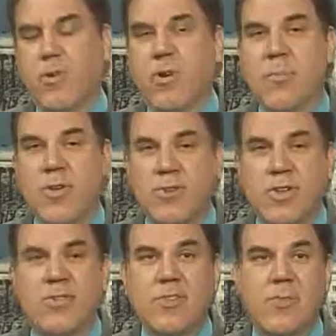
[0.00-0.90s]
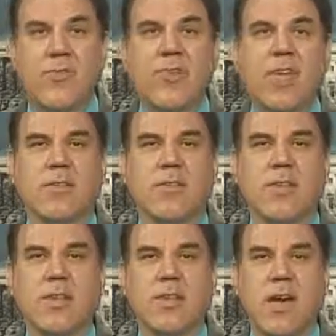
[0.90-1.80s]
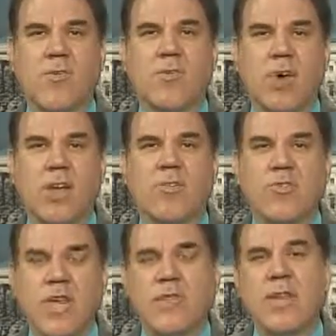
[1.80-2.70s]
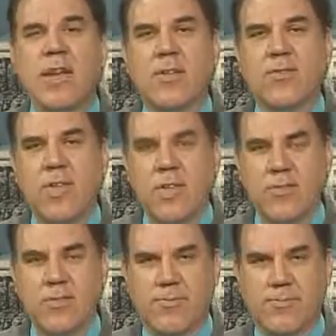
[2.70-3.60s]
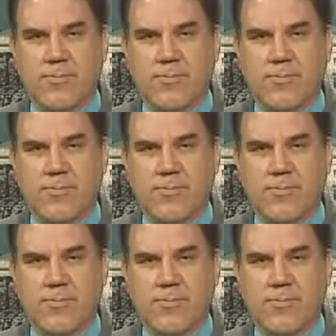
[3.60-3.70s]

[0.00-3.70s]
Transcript: or about 60% of the mortgages in the United States.